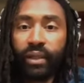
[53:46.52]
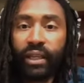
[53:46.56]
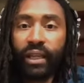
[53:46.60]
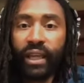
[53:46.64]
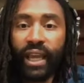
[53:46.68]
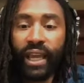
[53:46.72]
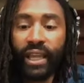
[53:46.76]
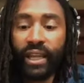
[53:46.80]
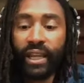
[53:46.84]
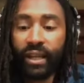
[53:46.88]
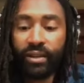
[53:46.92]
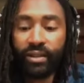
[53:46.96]

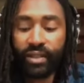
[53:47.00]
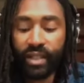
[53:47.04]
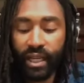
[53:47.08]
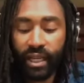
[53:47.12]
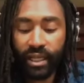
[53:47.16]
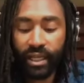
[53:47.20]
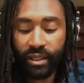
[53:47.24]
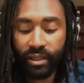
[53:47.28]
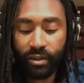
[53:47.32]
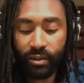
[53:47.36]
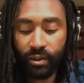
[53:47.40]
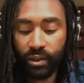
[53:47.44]
and there's
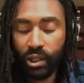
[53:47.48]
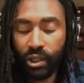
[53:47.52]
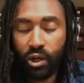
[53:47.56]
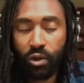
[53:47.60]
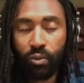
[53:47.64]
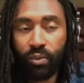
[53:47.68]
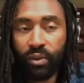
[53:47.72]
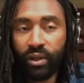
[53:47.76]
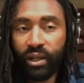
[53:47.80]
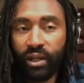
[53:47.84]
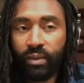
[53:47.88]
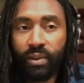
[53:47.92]
like so
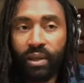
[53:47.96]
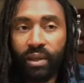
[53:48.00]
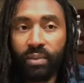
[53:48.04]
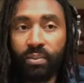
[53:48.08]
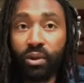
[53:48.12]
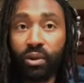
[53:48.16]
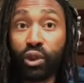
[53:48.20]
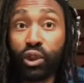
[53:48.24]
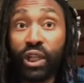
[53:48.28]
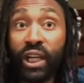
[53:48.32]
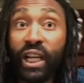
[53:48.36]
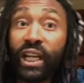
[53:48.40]
many
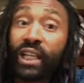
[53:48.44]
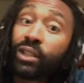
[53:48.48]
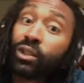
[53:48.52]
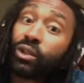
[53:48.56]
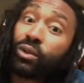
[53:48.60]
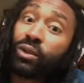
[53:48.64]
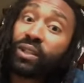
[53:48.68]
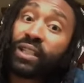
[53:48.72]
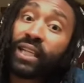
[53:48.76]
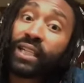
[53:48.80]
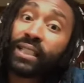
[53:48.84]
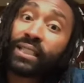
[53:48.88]
people, should I
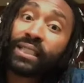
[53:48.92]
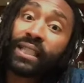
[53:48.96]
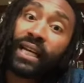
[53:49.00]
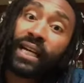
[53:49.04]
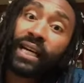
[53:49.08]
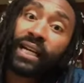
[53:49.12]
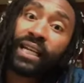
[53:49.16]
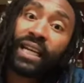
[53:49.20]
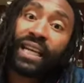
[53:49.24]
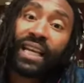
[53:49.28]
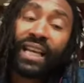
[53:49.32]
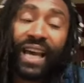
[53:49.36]
do
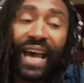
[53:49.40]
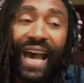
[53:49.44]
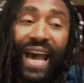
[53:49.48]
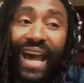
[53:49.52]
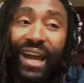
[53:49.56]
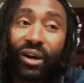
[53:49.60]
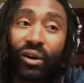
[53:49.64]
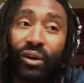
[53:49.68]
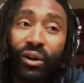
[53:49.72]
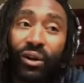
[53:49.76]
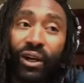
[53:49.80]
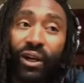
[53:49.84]
TikTok?
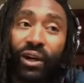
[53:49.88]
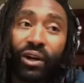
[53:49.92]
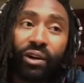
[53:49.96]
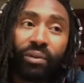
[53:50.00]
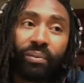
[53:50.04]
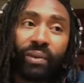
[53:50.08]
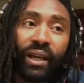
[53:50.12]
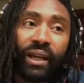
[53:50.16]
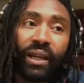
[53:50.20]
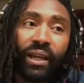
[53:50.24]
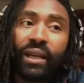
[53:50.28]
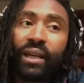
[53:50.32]
I don't know.
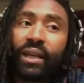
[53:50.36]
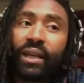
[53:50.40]
I'm like,